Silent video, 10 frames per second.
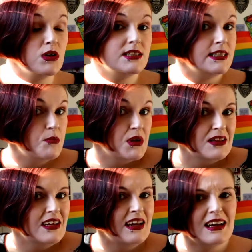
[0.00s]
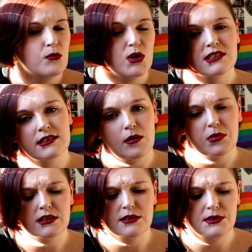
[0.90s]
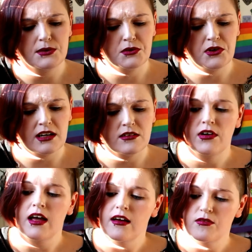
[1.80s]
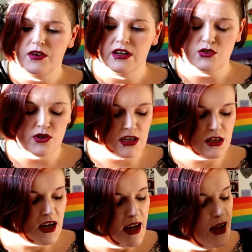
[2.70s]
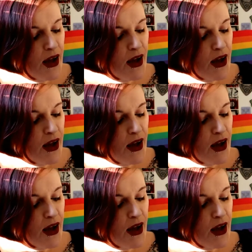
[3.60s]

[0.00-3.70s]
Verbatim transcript: but seemingly getting whistled at because he was so attractive. Very strange.